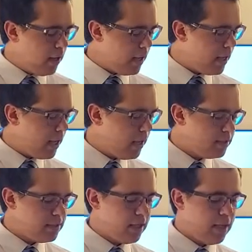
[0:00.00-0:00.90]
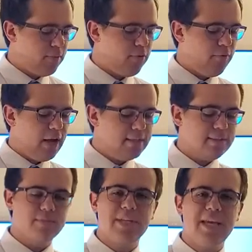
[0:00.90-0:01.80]
And it provides
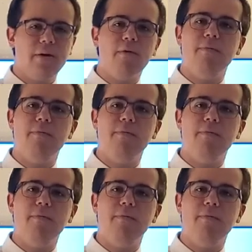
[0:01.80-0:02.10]
some take-home